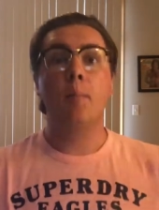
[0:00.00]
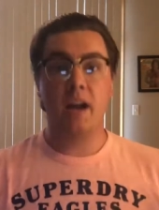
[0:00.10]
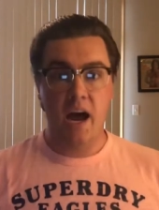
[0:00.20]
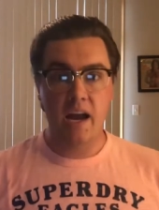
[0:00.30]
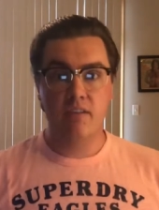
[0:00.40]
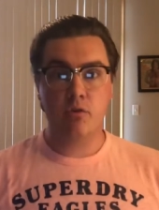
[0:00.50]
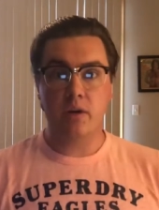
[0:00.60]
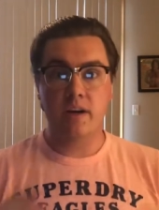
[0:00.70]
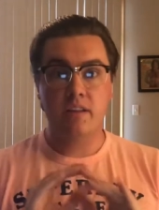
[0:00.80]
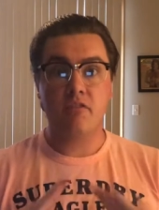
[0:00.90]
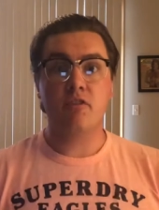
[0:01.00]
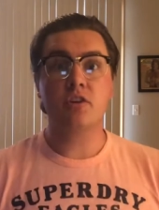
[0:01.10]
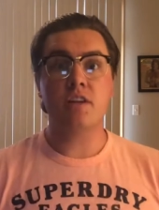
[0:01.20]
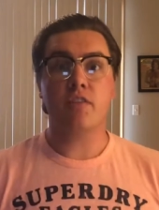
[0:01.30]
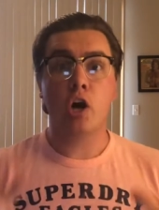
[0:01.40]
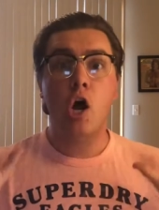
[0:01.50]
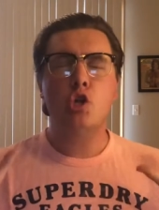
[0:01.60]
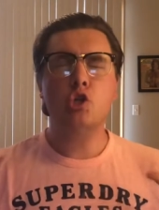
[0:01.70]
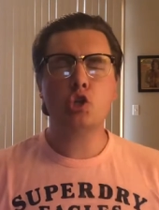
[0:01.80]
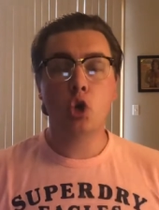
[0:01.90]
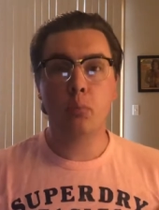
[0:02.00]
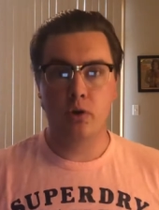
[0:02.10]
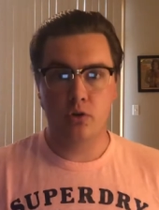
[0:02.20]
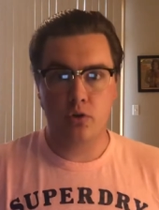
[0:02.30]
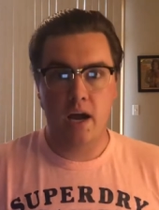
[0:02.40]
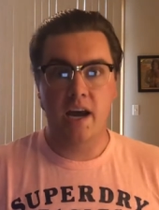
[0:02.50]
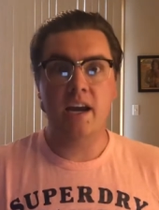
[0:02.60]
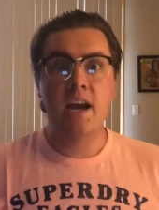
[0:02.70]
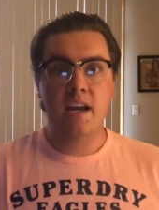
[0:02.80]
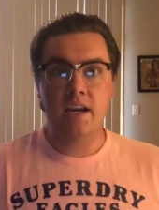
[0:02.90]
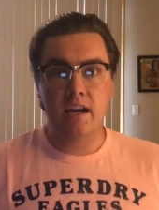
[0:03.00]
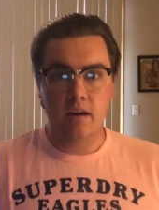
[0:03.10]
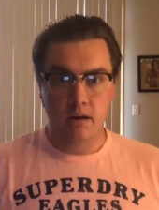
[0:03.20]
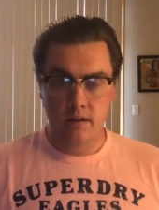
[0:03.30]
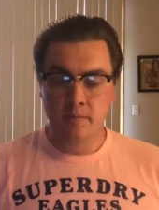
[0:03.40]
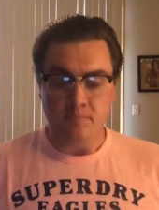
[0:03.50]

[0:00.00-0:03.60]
But I have created the first ever super dry eagle.